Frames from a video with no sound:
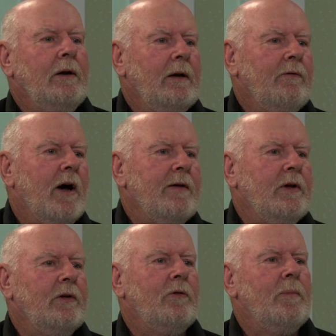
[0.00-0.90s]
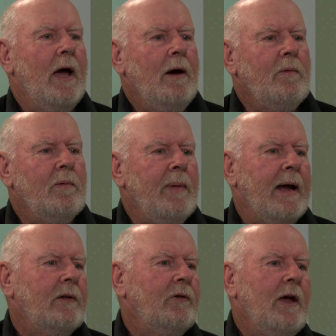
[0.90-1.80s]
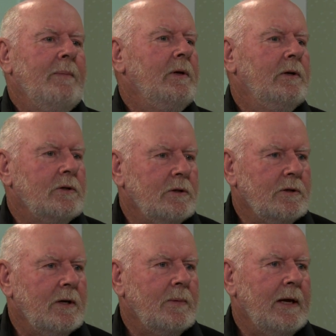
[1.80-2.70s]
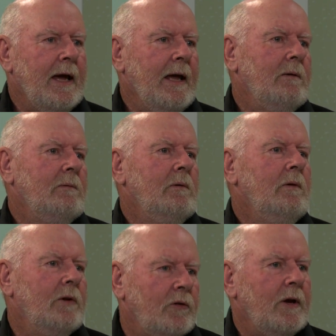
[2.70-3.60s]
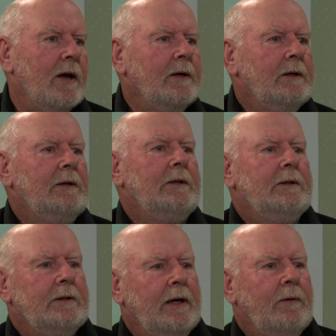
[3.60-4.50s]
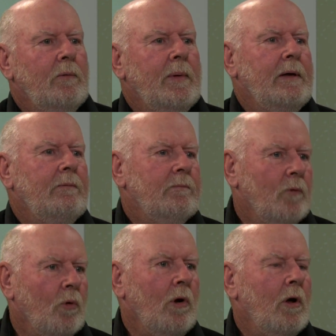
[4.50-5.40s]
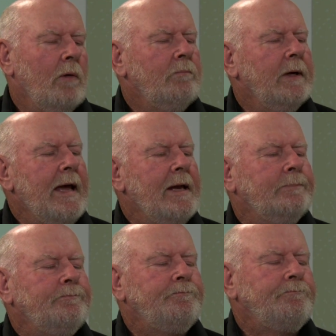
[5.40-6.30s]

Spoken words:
you know, 5 years from now we'll be back to the same conditions that we had this year and we'll be all on again.